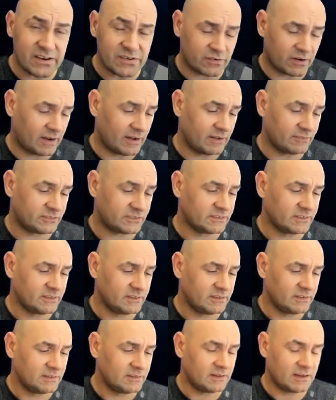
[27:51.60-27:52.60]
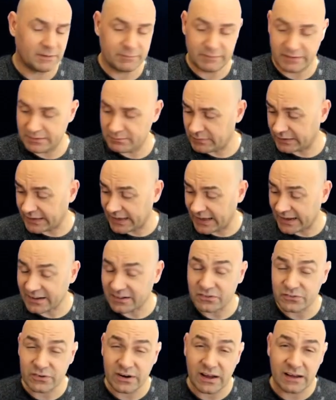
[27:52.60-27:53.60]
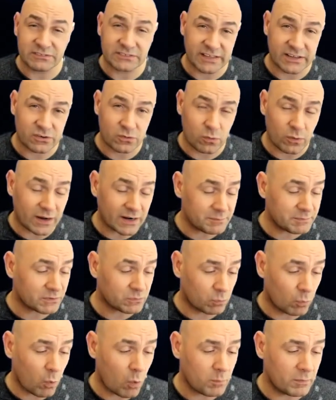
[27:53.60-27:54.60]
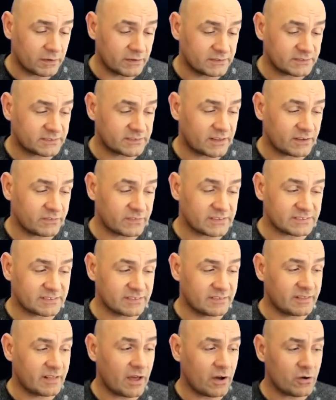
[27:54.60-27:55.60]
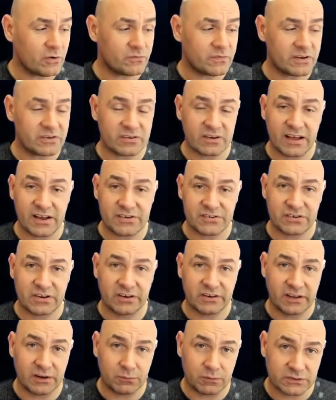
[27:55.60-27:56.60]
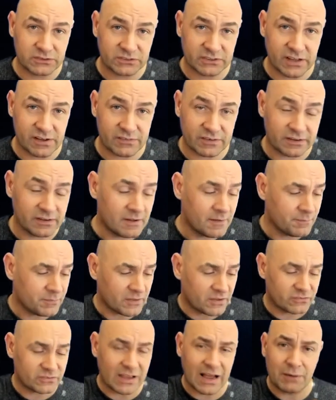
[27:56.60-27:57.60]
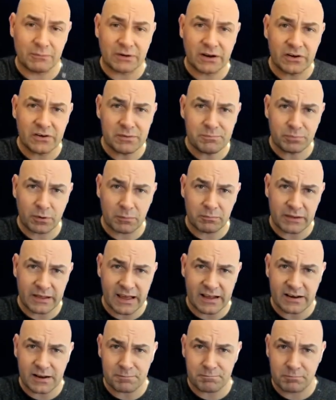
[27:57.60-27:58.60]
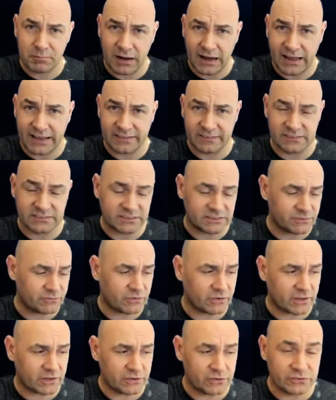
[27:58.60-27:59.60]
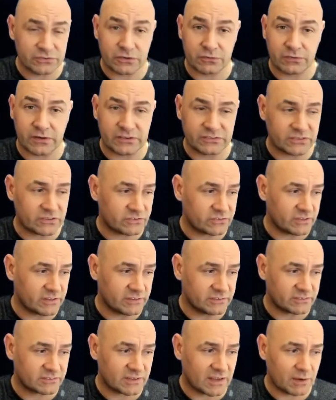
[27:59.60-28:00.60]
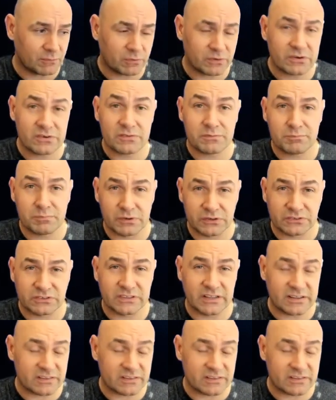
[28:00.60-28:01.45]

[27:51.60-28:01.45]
drives, I mean, mechanical drives get quite a bit warmer, so there's no ventilation in here whatsoever. So I would only probably end up buying this if you're going to use it for SSDs. I wouldn't personally